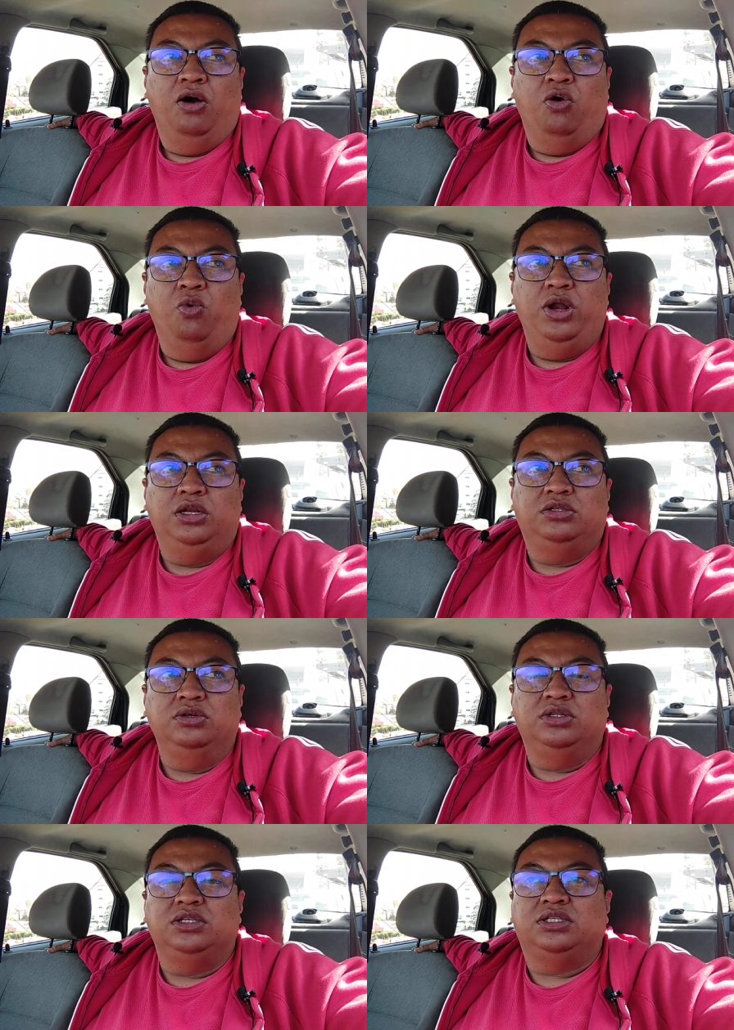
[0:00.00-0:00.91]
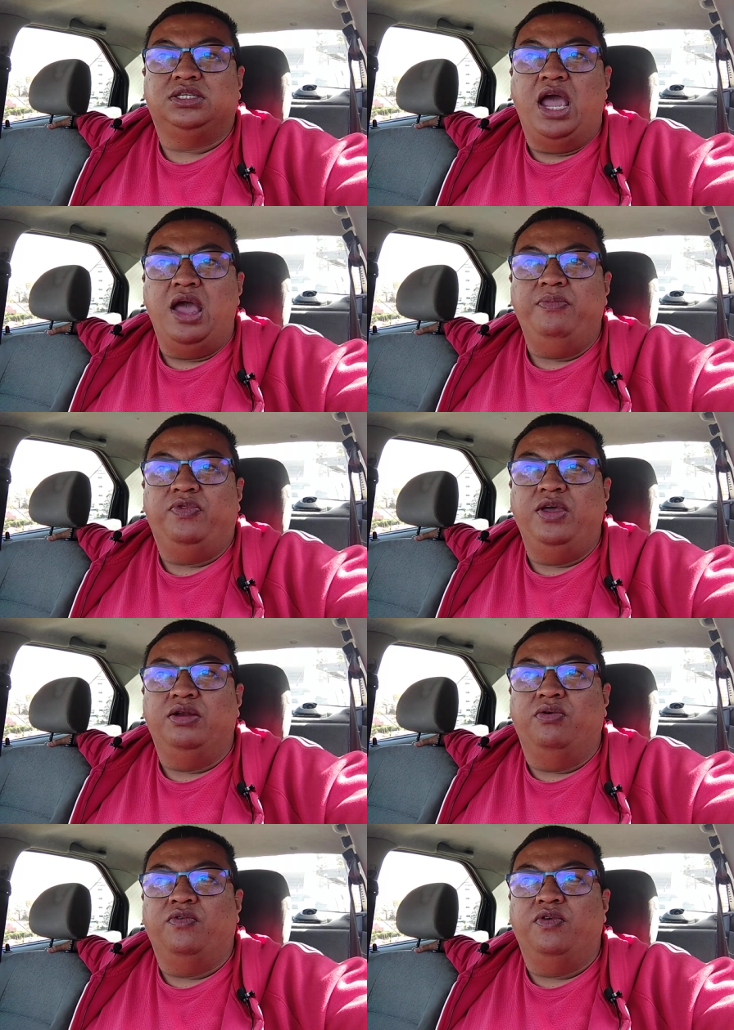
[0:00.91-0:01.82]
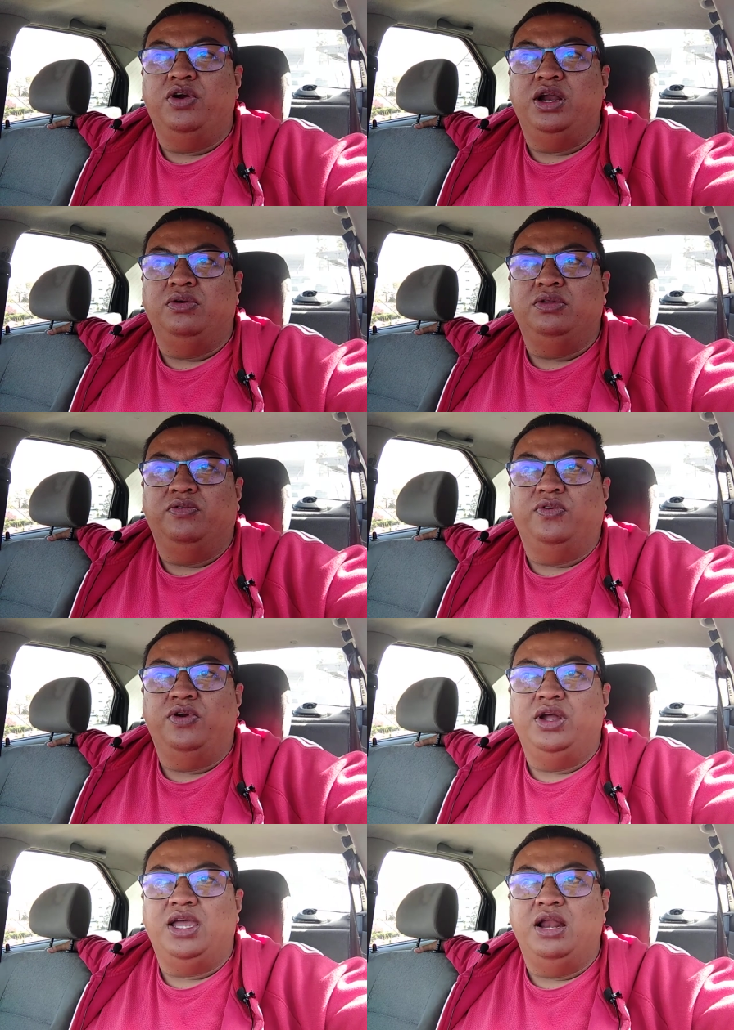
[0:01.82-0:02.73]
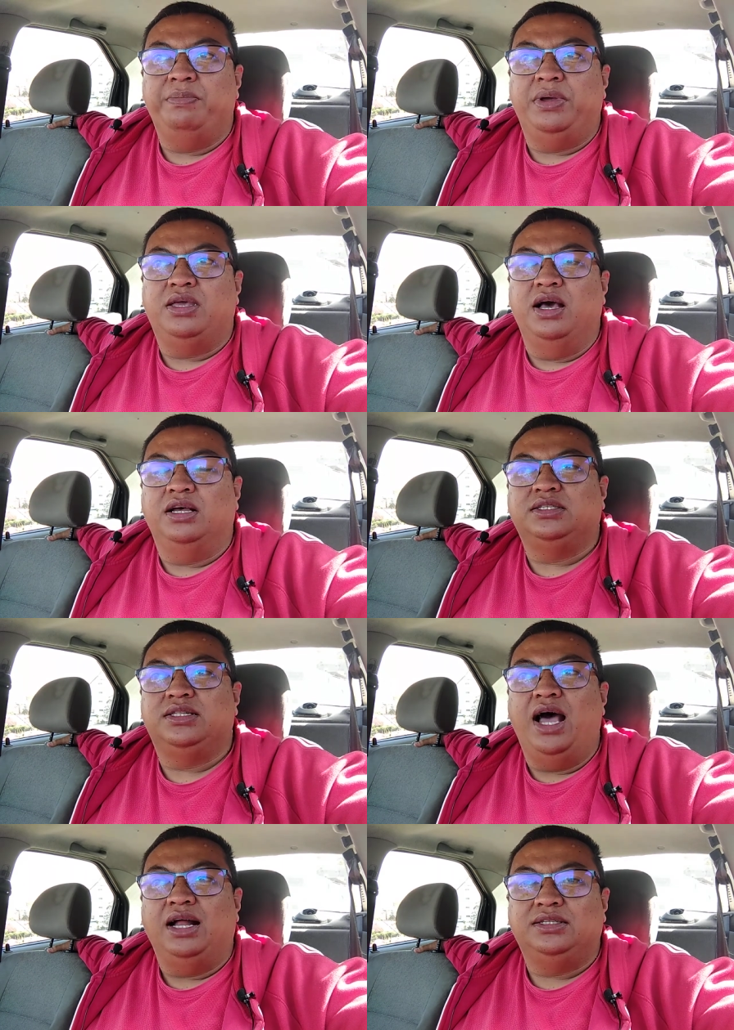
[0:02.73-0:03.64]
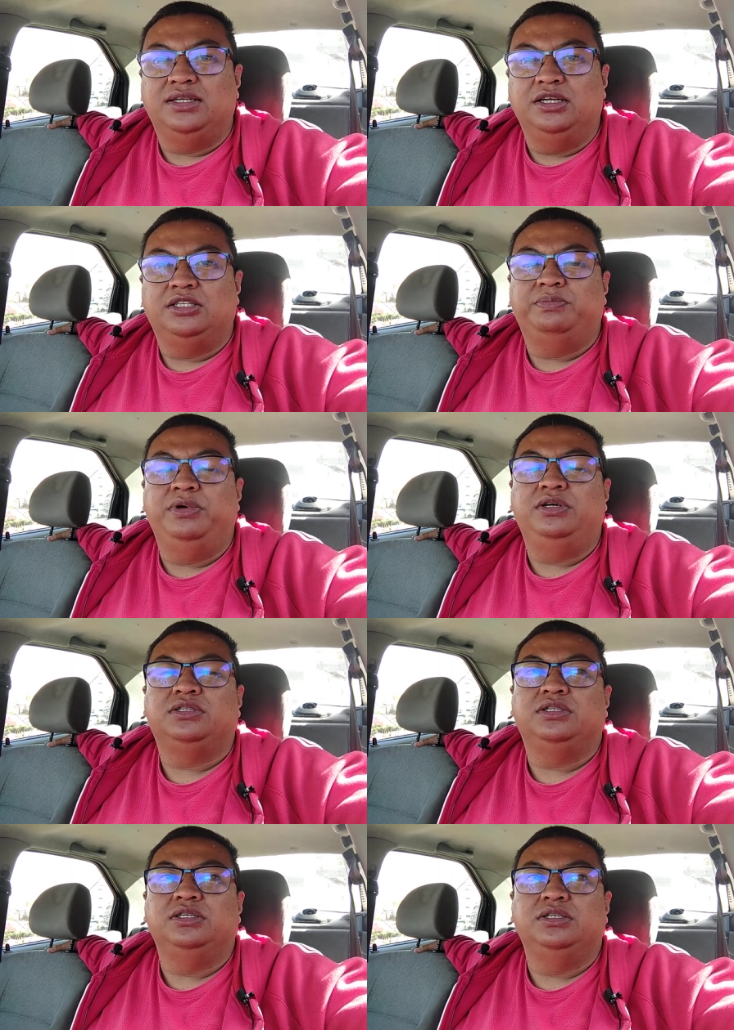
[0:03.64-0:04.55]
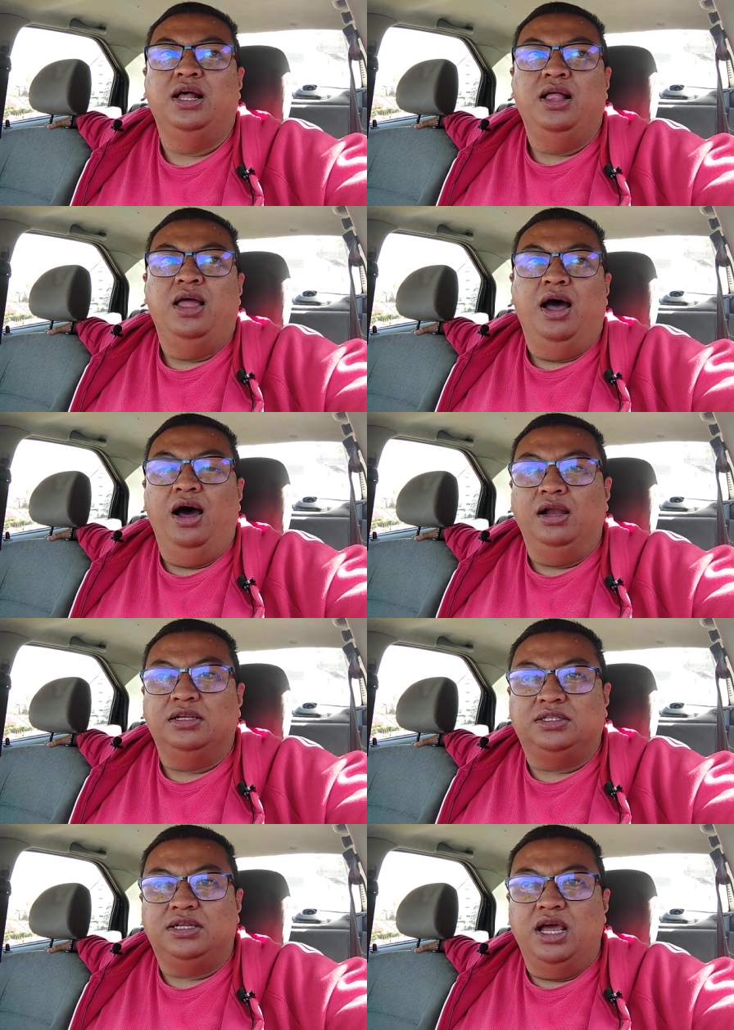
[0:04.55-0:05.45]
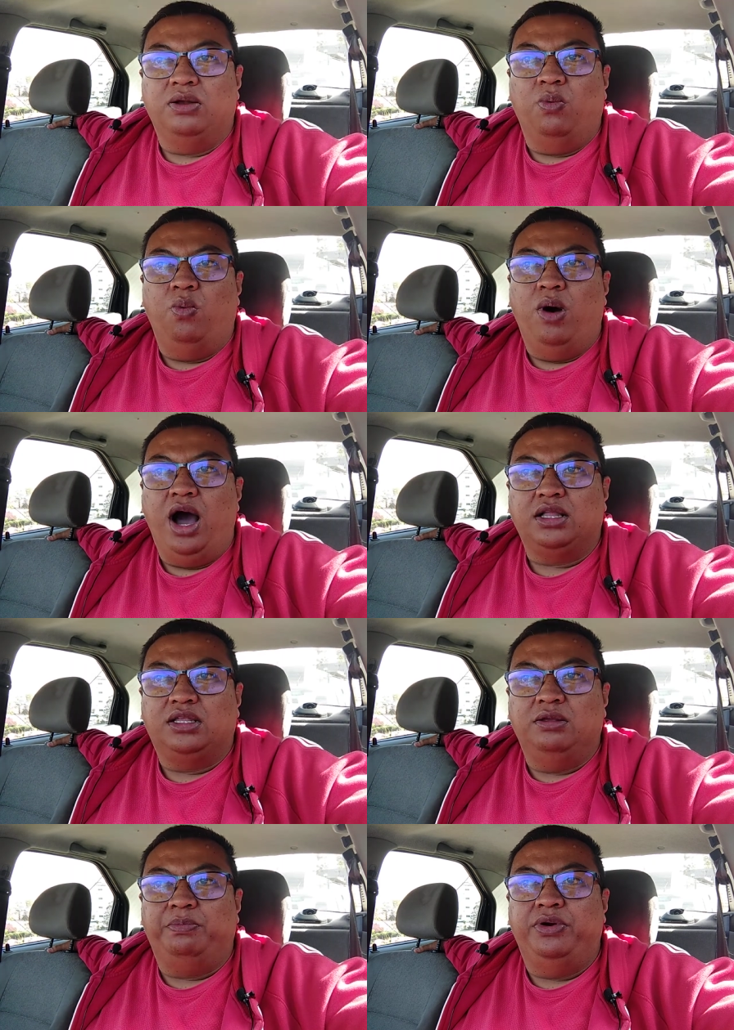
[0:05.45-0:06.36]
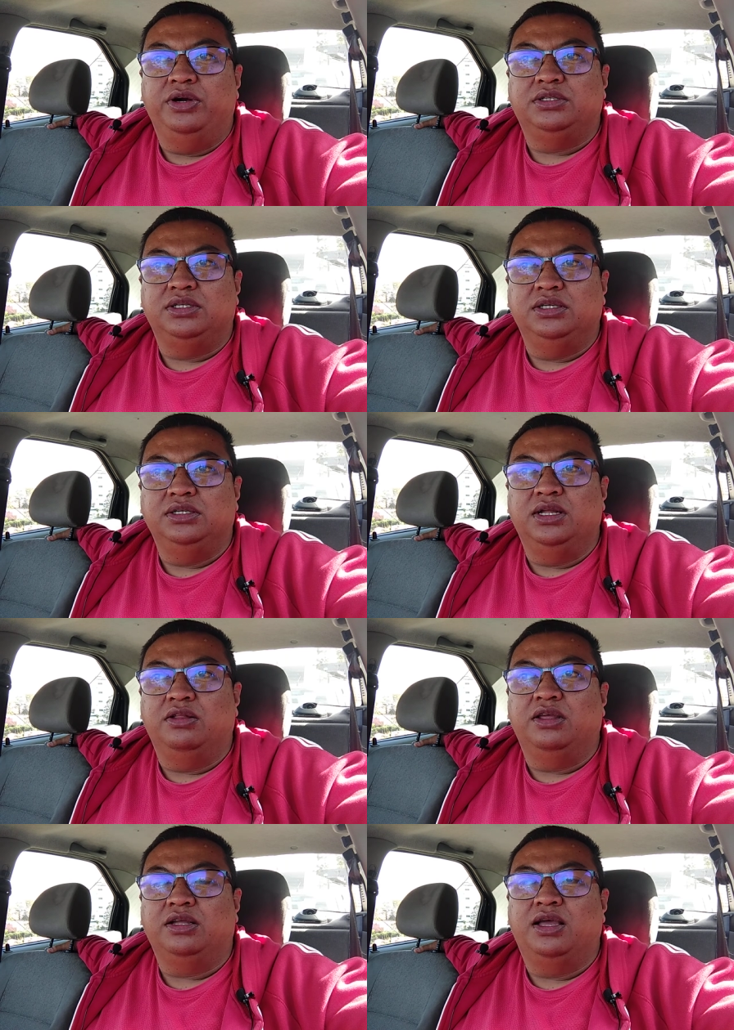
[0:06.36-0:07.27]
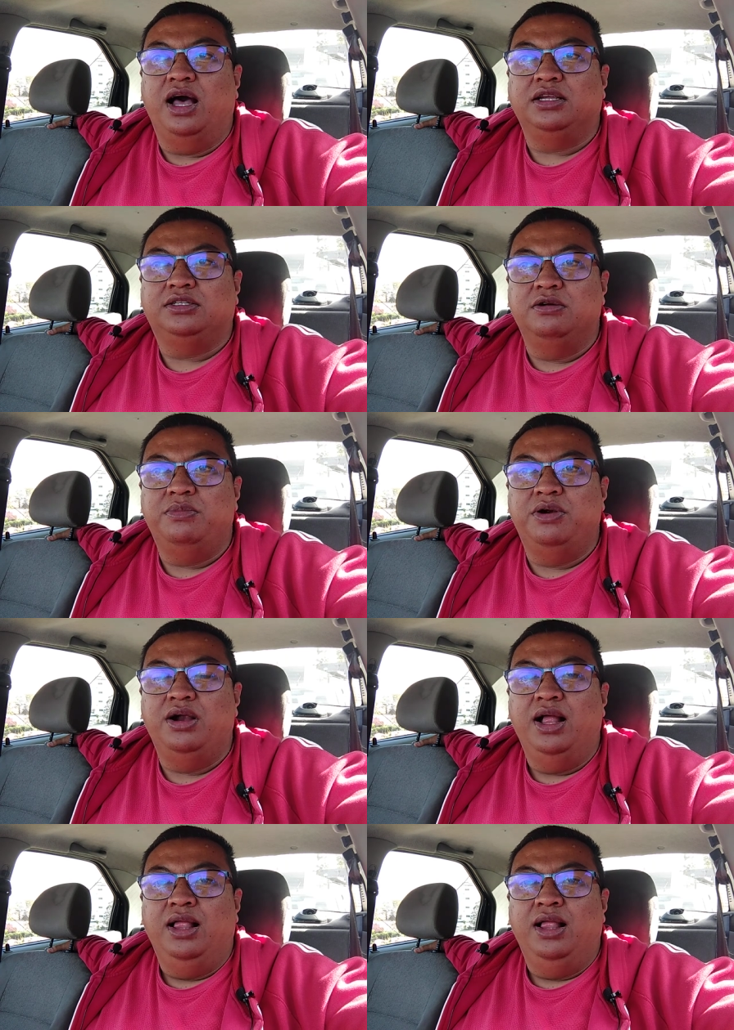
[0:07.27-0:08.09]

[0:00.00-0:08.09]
who will do the same thing over and over again, because that salesperson understand what the customer